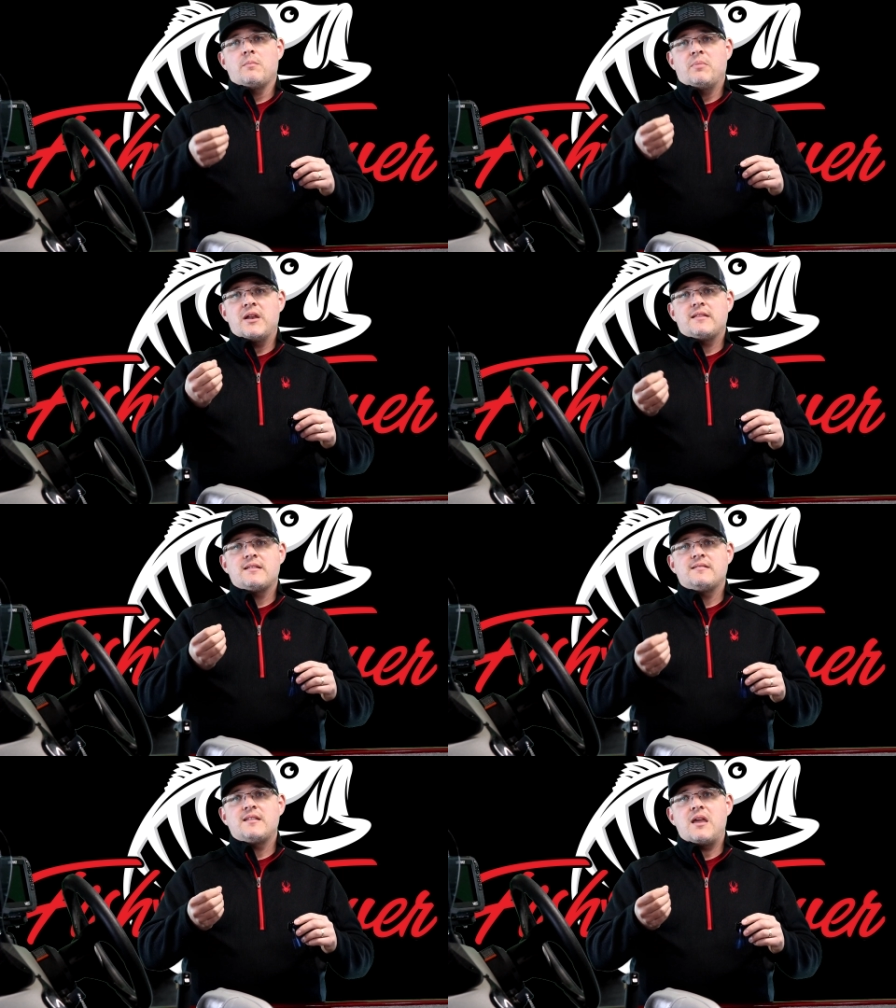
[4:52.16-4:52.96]
but at the
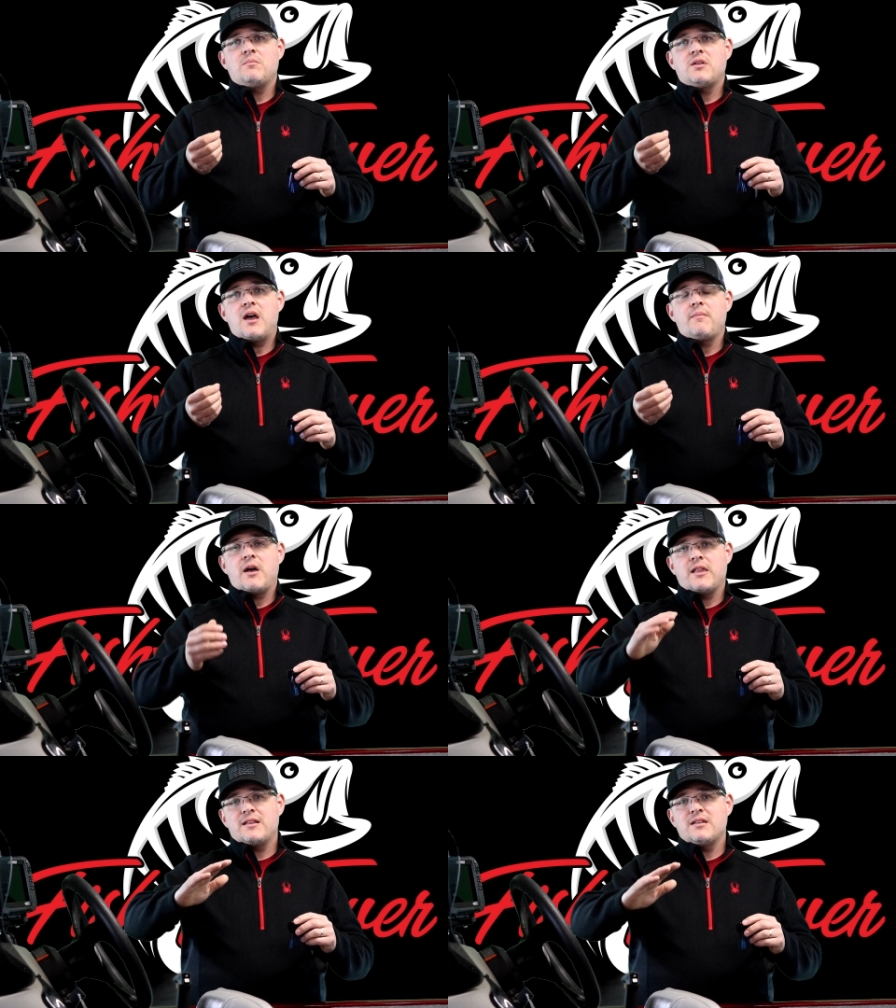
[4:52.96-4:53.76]
same time
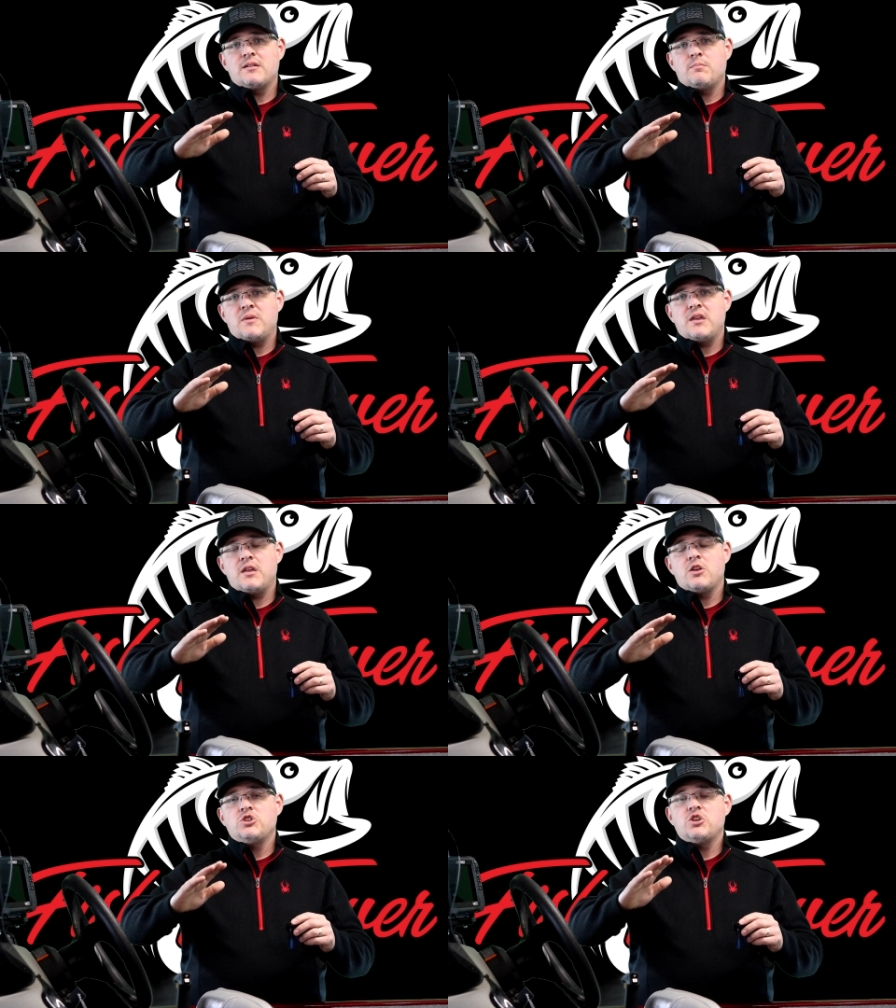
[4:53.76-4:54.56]
I like to
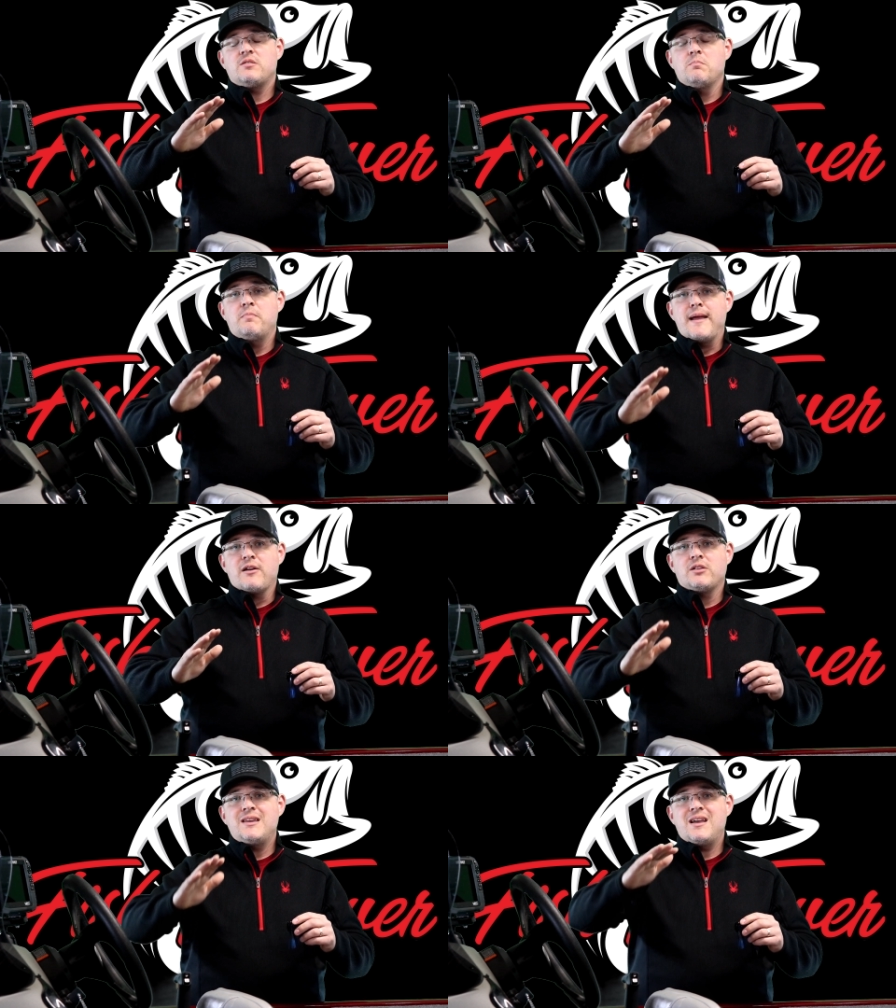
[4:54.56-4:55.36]
be just
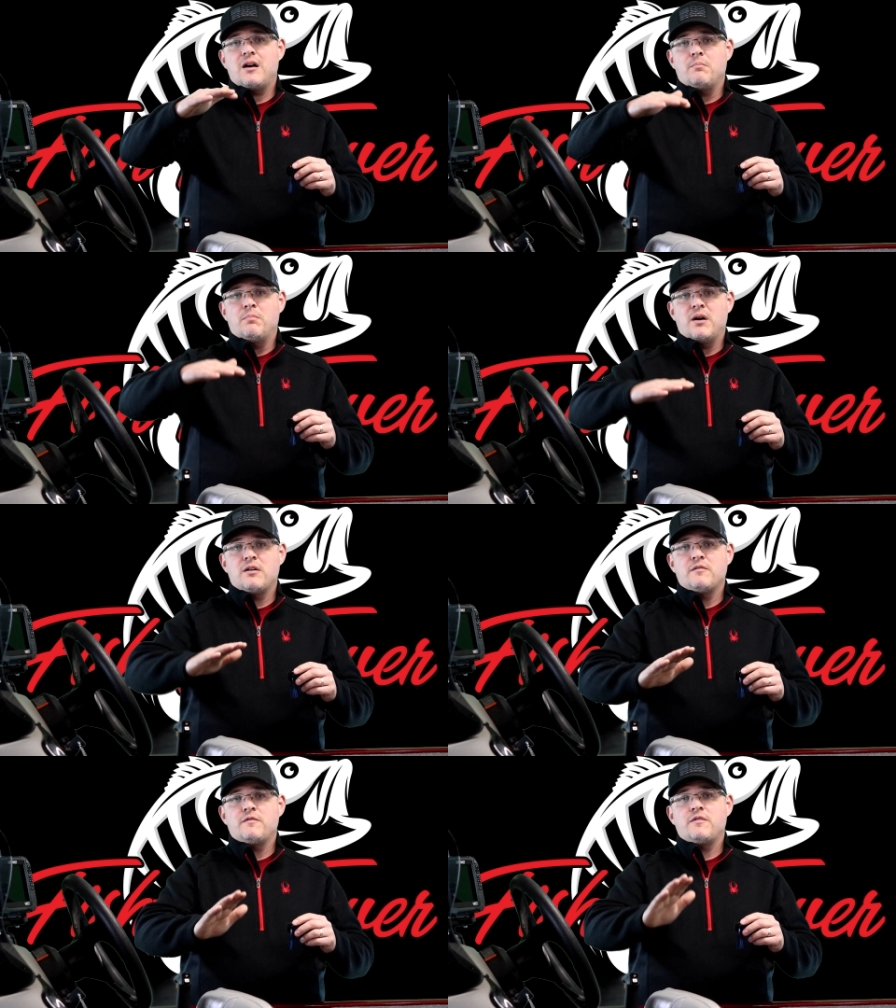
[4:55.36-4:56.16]
barely
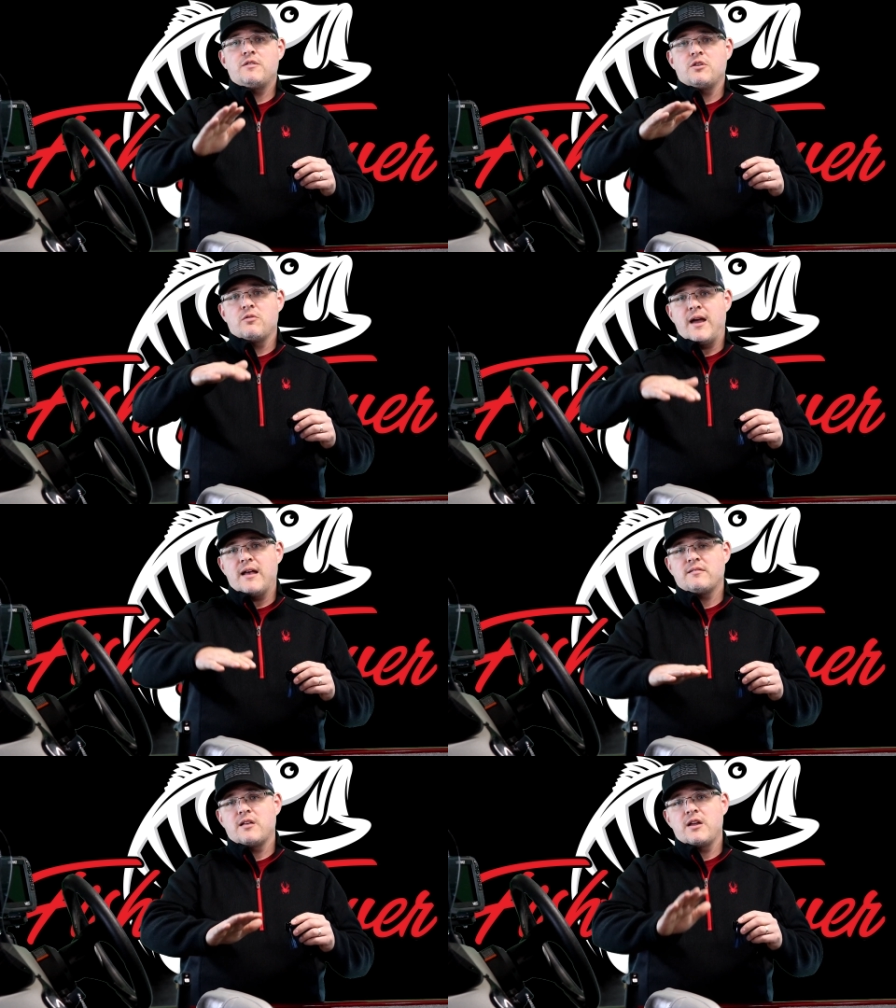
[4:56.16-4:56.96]
above the
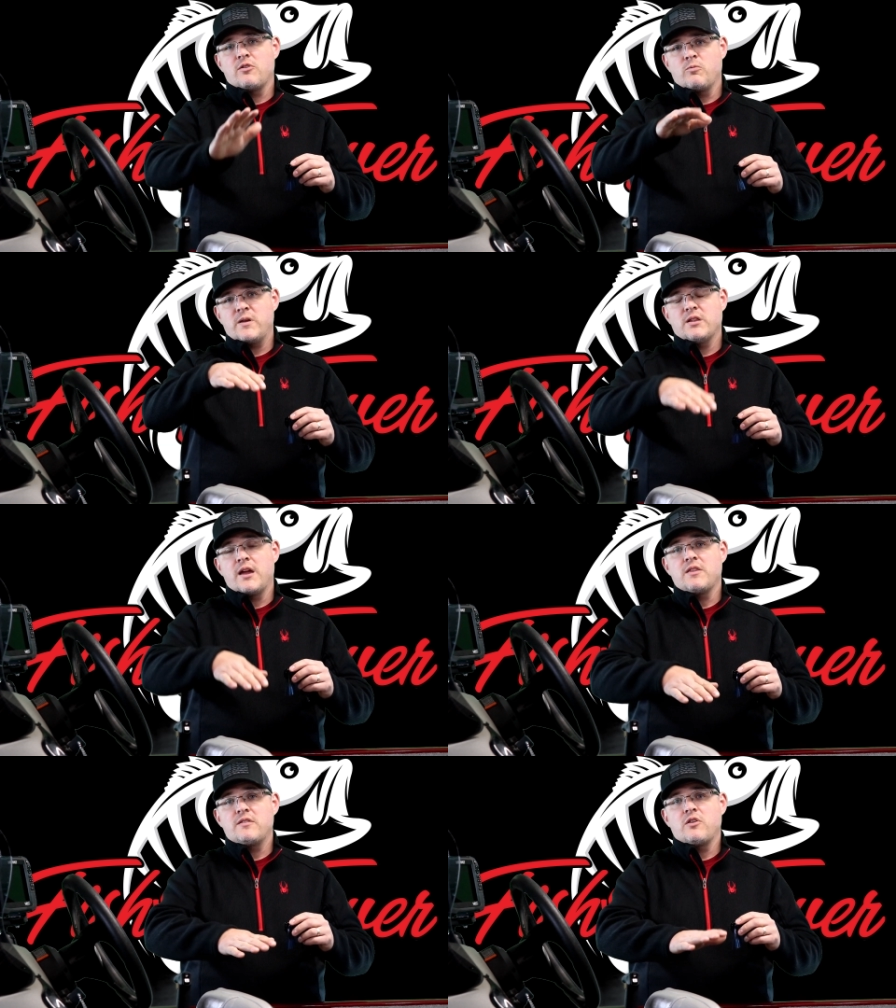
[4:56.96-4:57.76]
grass line or weed
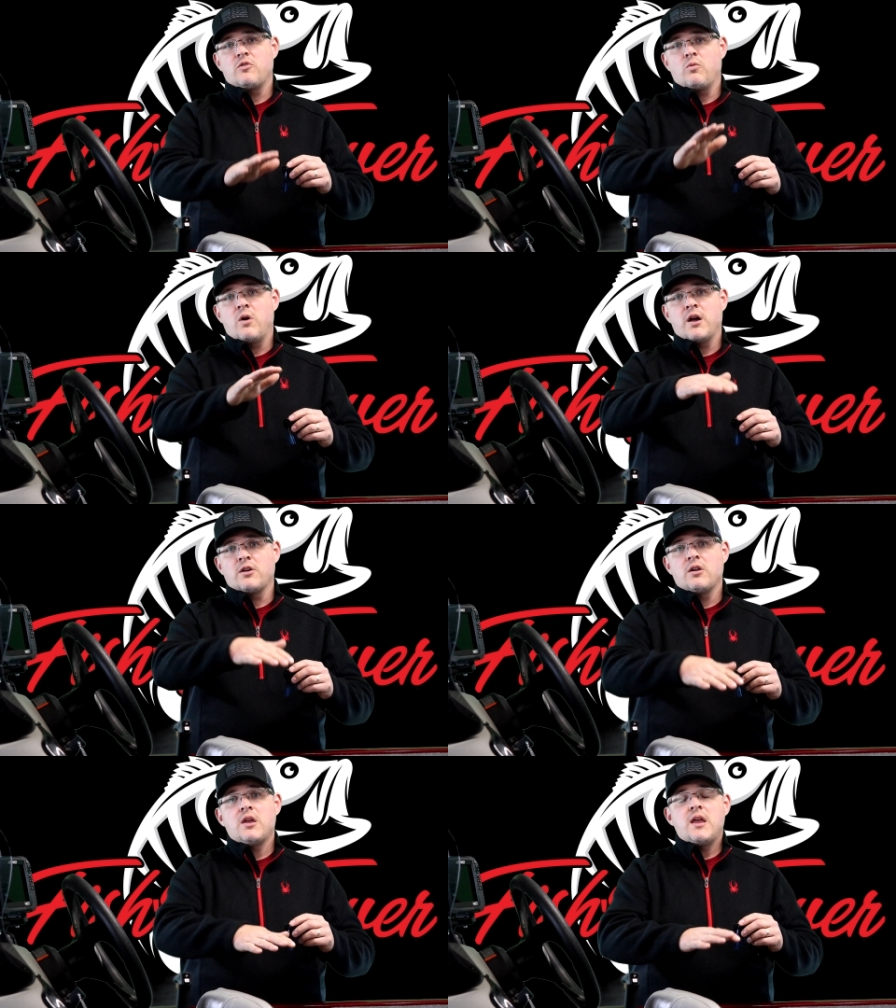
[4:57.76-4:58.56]
line that's underwater.